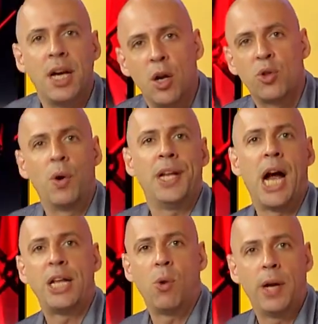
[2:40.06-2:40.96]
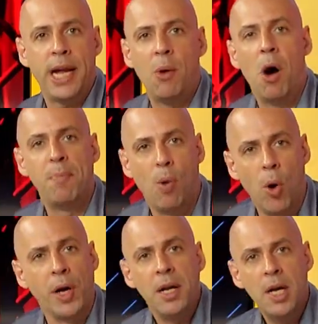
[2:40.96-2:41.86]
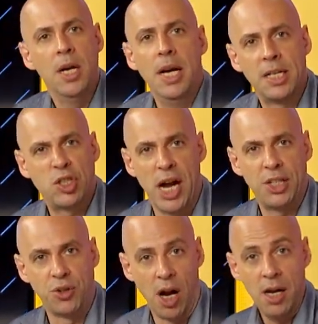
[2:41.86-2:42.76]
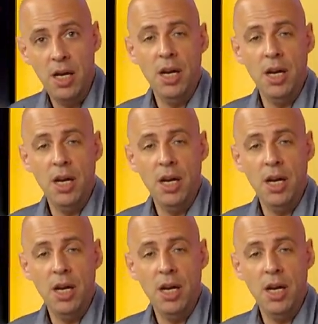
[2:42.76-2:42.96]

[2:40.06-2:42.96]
you know, 29-28, 1 point, etc.